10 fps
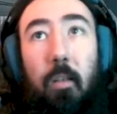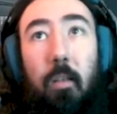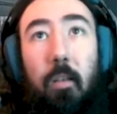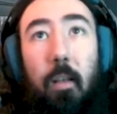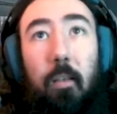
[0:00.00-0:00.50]

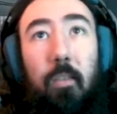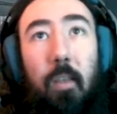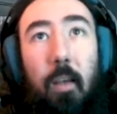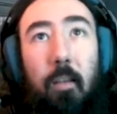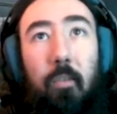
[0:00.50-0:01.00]
Next
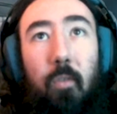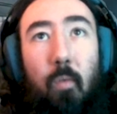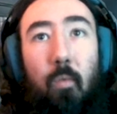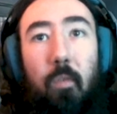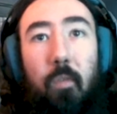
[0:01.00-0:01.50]
scan, there's only
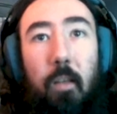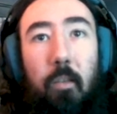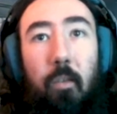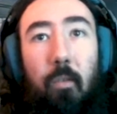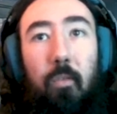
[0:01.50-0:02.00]
one
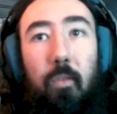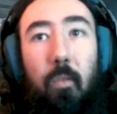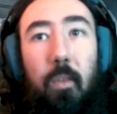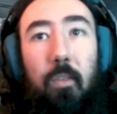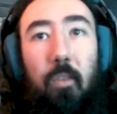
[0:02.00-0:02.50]
value, so
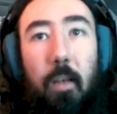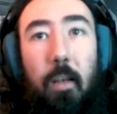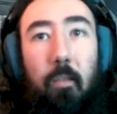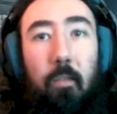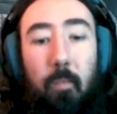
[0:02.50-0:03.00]
this is our
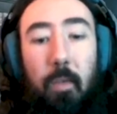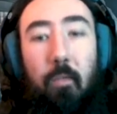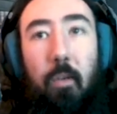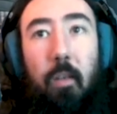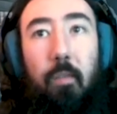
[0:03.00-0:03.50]
health. Let me get
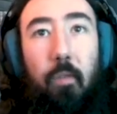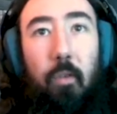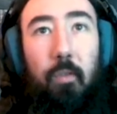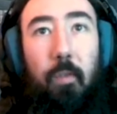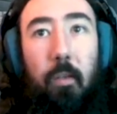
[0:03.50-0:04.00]
rid of that
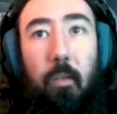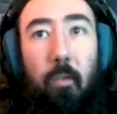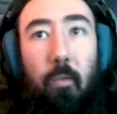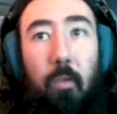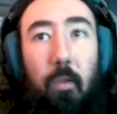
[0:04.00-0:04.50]
first
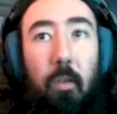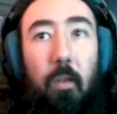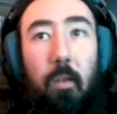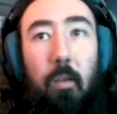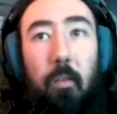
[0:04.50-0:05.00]
value.
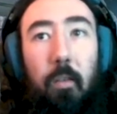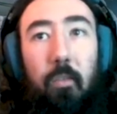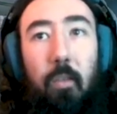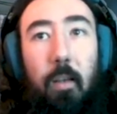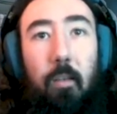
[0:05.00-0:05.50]
This
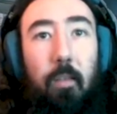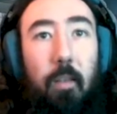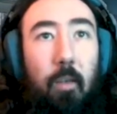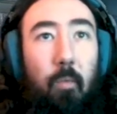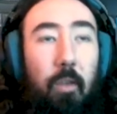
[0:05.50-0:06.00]
is our health
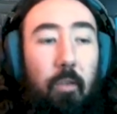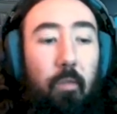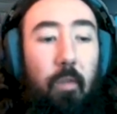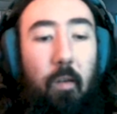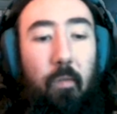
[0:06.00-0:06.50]
here. We could
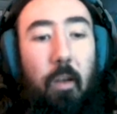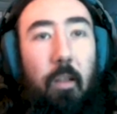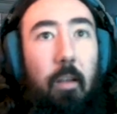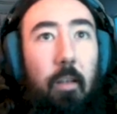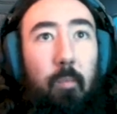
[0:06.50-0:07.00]
verify
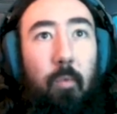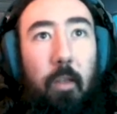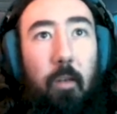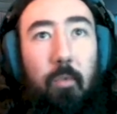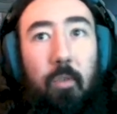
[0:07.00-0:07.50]
that. Let's put
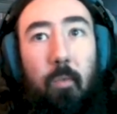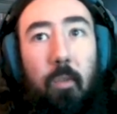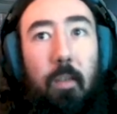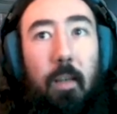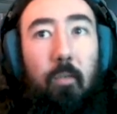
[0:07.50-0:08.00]
that up to
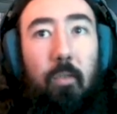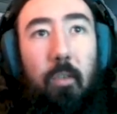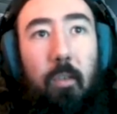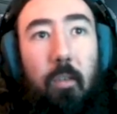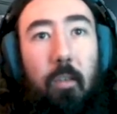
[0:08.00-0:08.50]

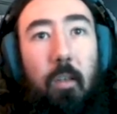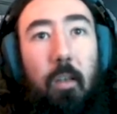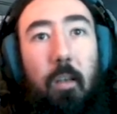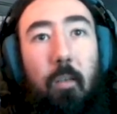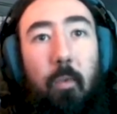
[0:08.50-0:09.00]
1000.
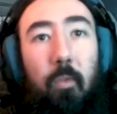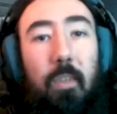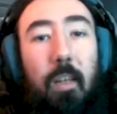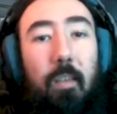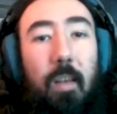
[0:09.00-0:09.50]
We don't
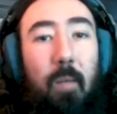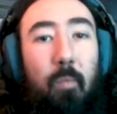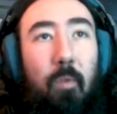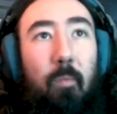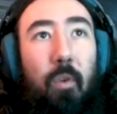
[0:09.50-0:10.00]
see anything
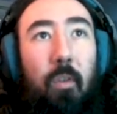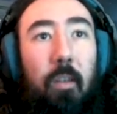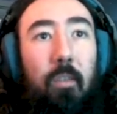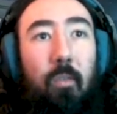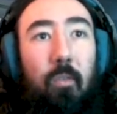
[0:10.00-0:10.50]
happen, but
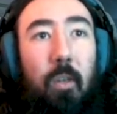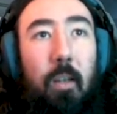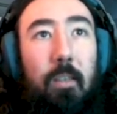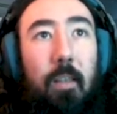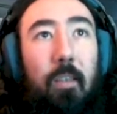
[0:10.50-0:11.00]
let's go and try
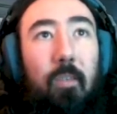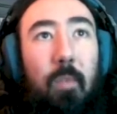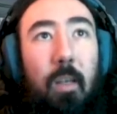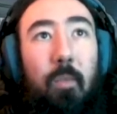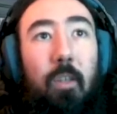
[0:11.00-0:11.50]
and take some
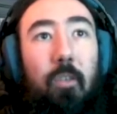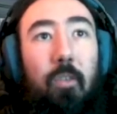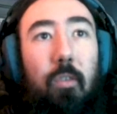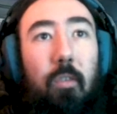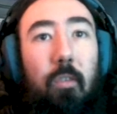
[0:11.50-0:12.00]
damage.